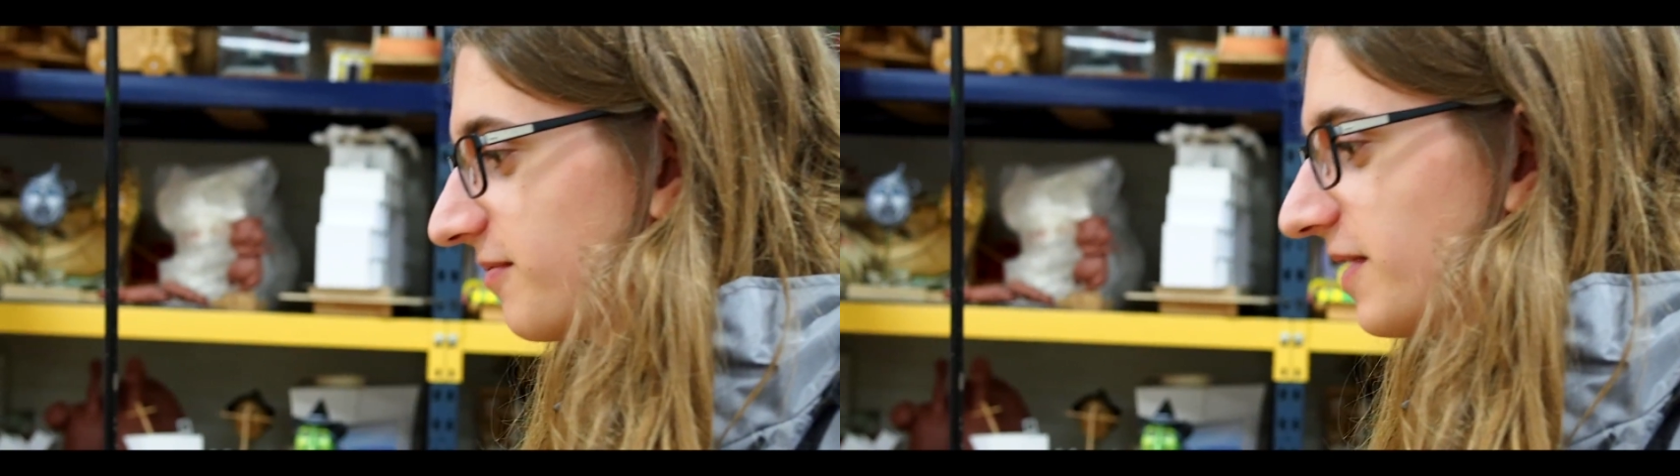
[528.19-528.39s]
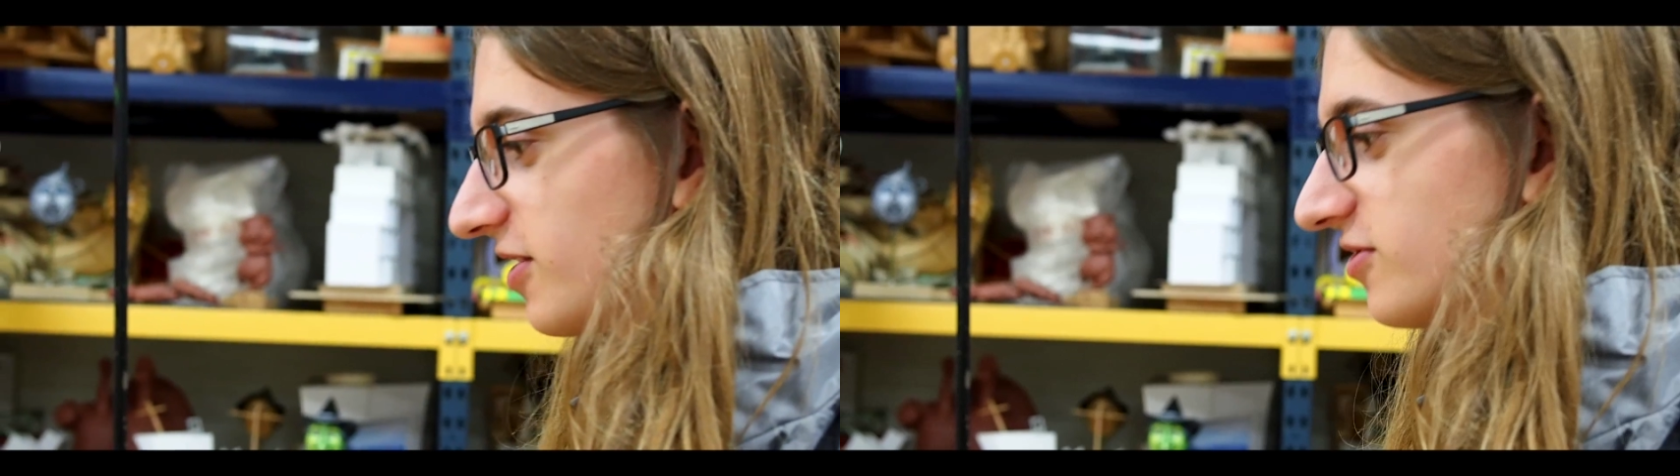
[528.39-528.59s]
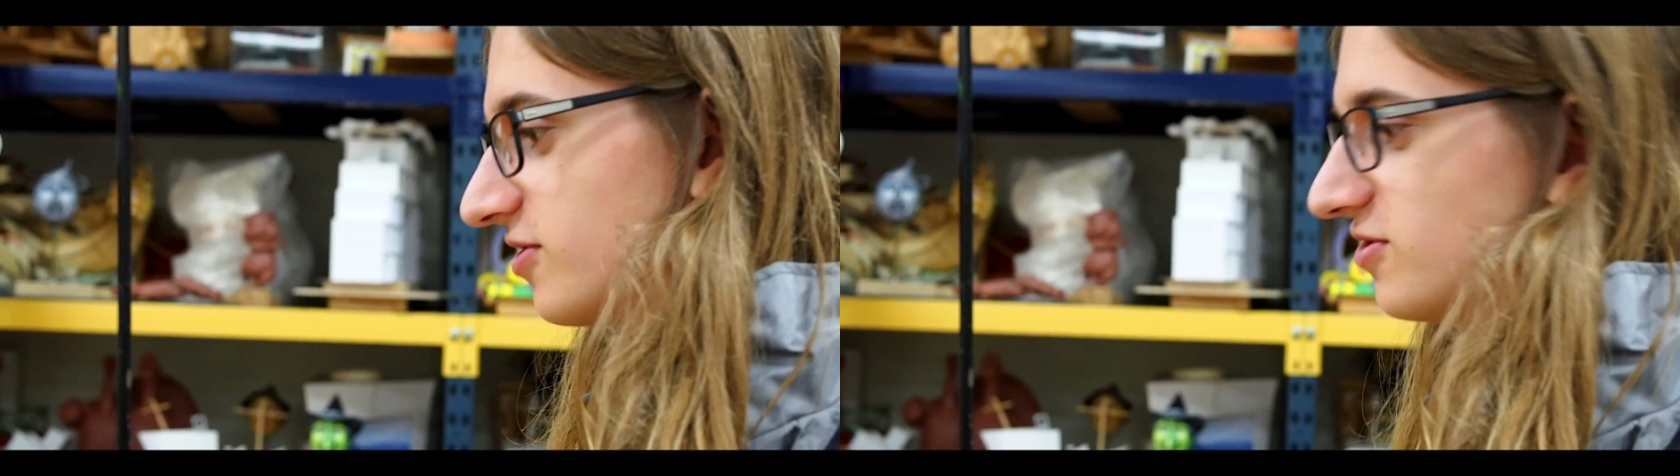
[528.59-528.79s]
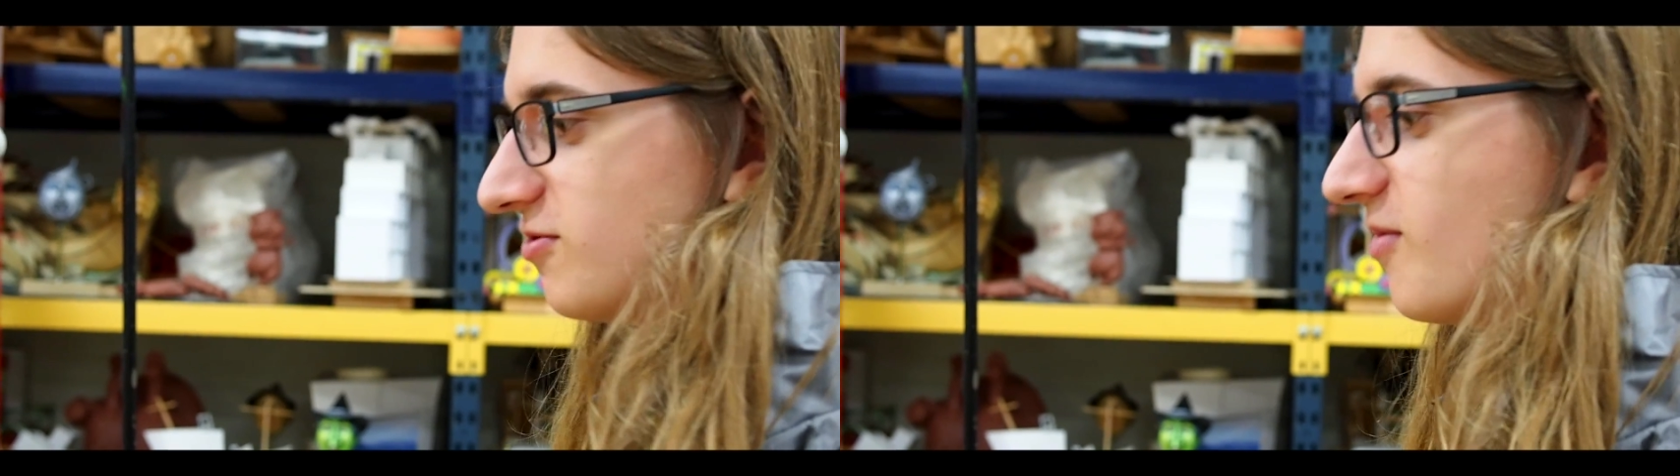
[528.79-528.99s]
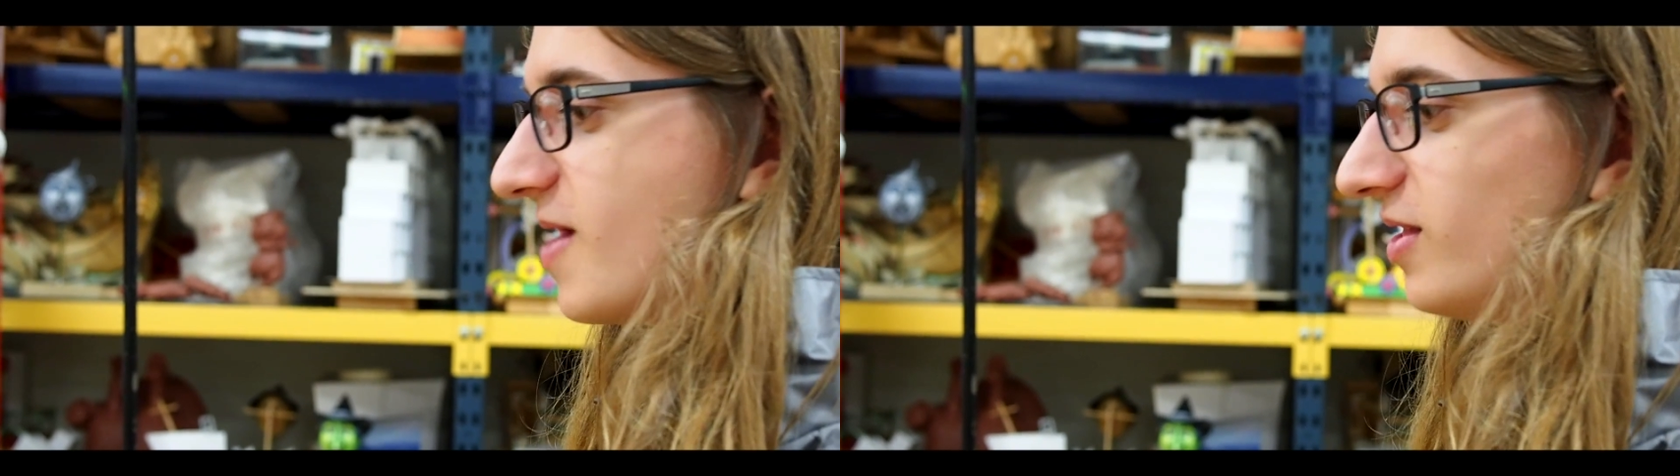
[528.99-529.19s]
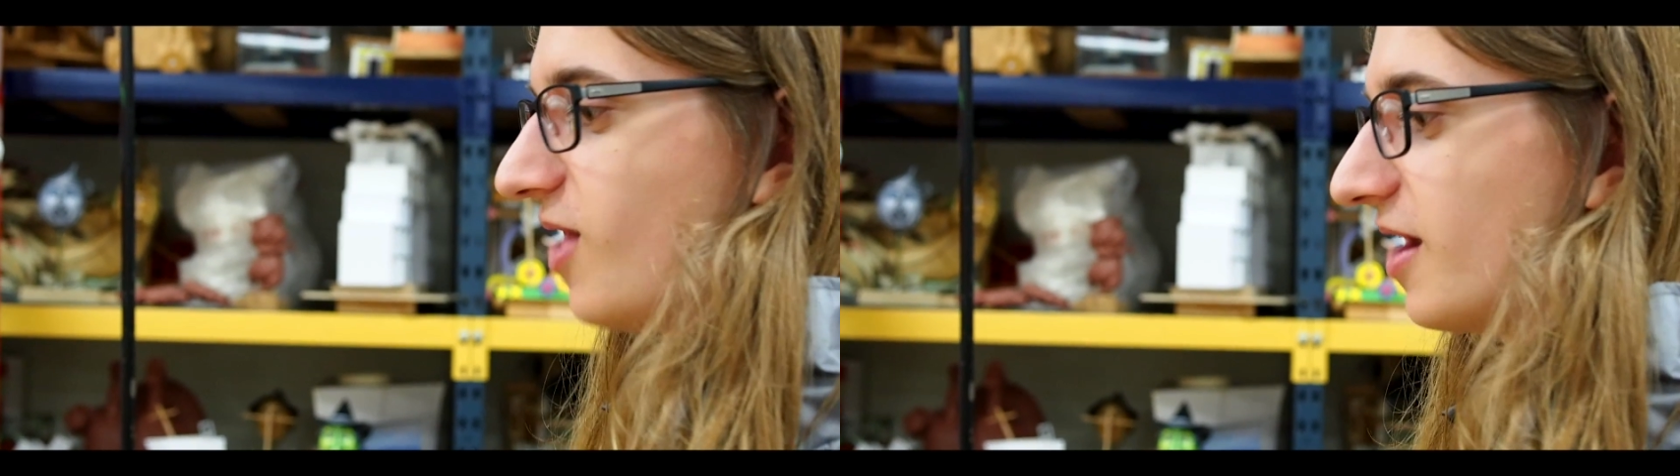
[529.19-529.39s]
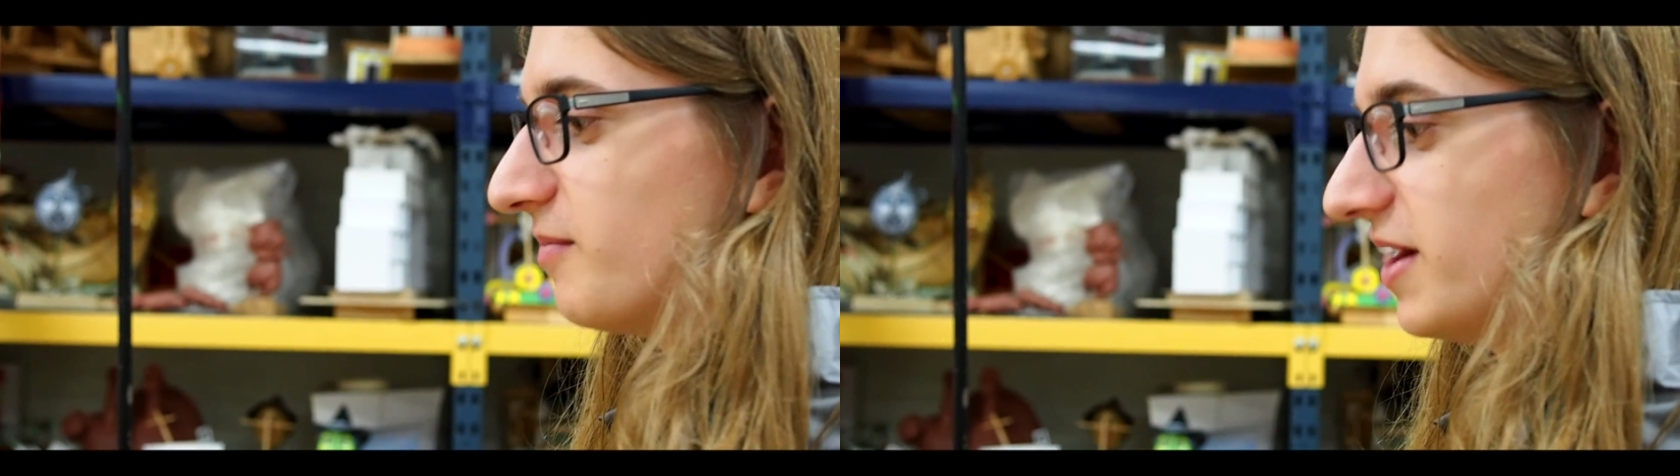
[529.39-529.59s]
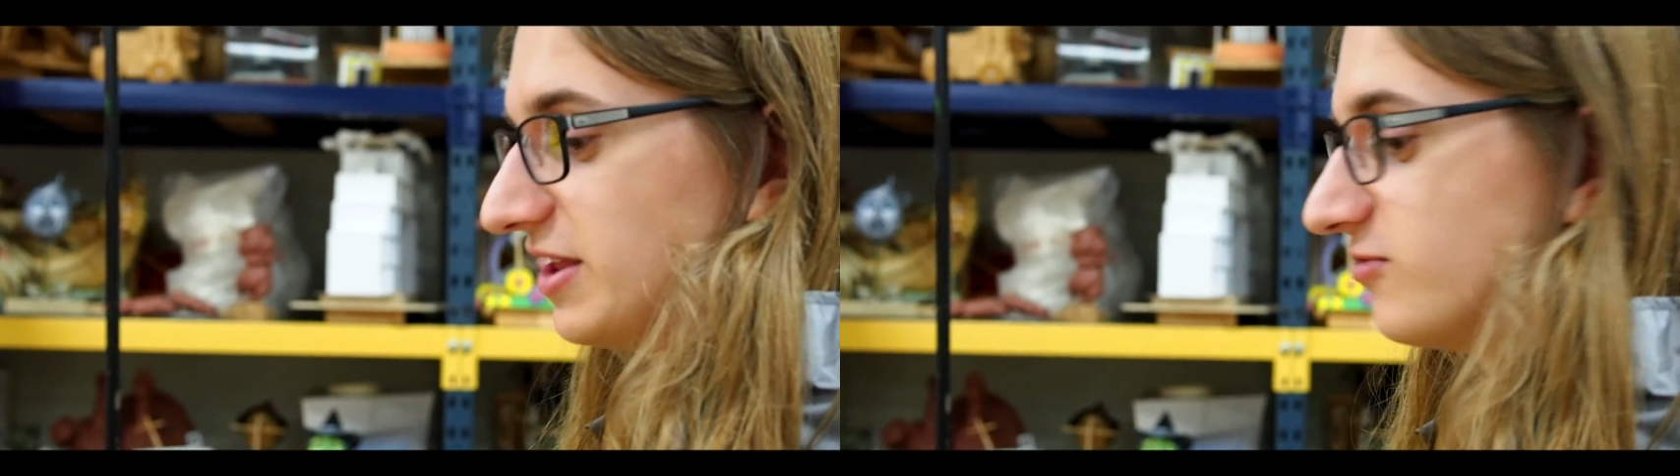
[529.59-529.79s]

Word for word: because you owe me a lot of money.